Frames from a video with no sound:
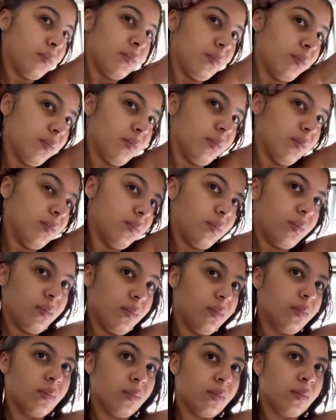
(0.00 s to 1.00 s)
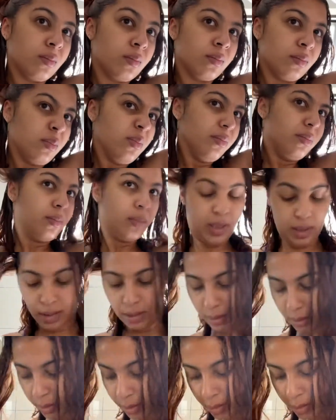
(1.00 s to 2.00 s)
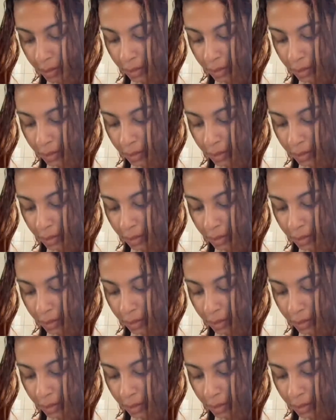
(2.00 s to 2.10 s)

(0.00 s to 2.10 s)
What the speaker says: so again, just trying to use it